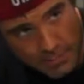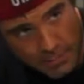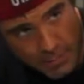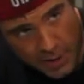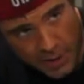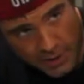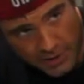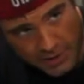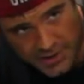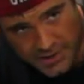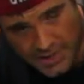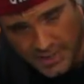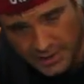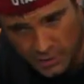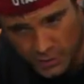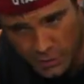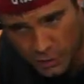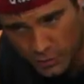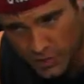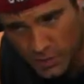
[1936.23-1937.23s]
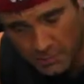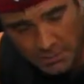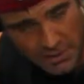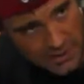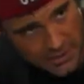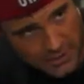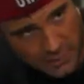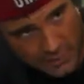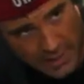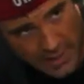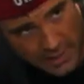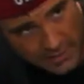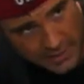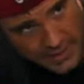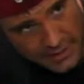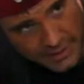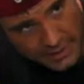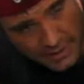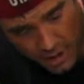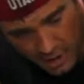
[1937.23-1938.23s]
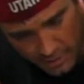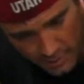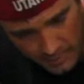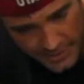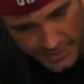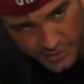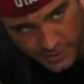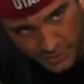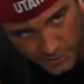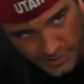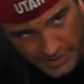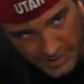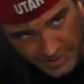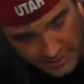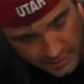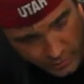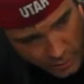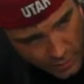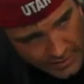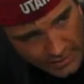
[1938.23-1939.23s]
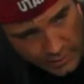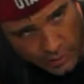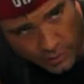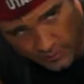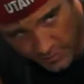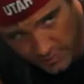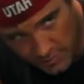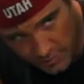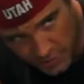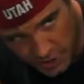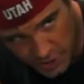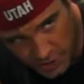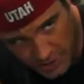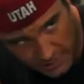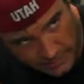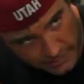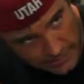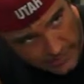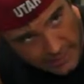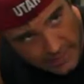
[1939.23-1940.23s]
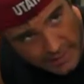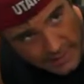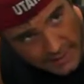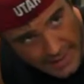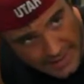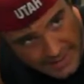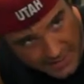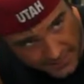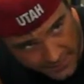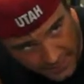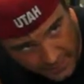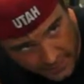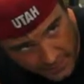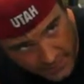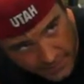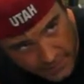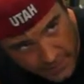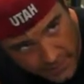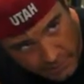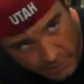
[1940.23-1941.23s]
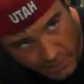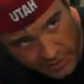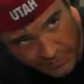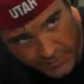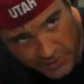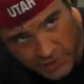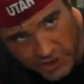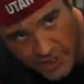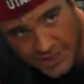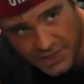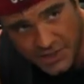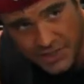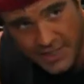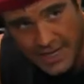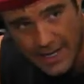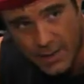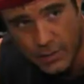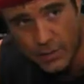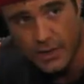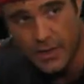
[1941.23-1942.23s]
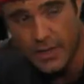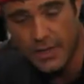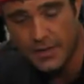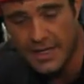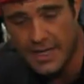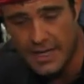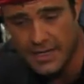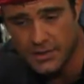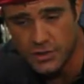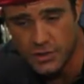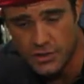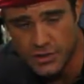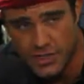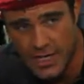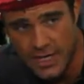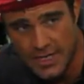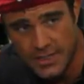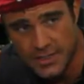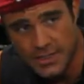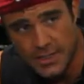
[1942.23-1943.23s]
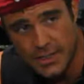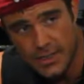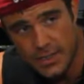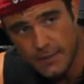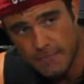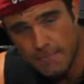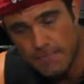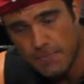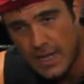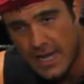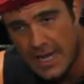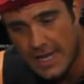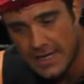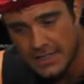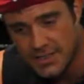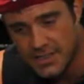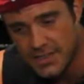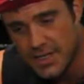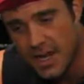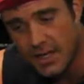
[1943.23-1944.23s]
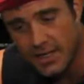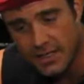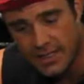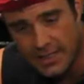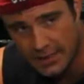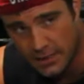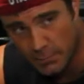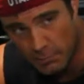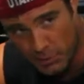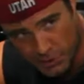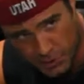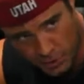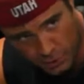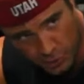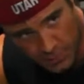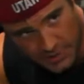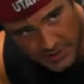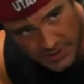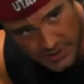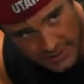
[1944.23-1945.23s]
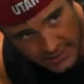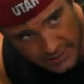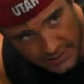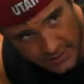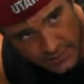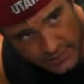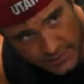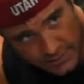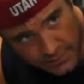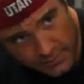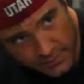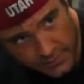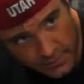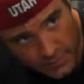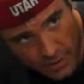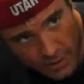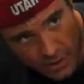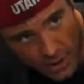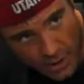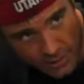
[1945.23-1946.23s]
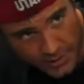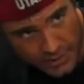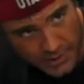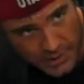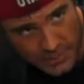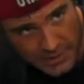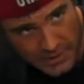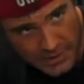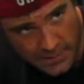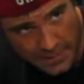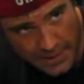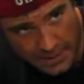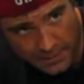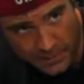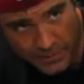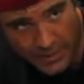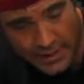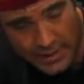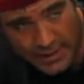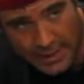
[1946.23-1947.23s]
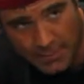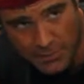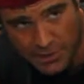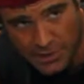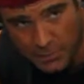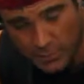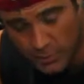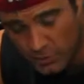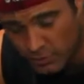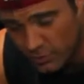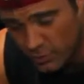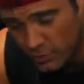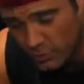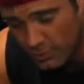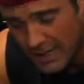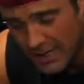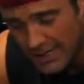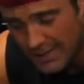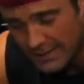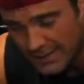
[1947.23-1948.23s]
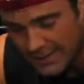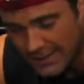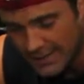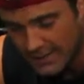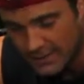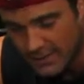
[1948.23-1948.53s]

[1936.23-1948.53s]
But let's say there's no dumbbells around and all the benches are taken. Go ahead and go over to the machine. That's fair. But if you're changing out the exercise and it's not going to hit the muscle group intended on this piece of paper, then that muscle group might not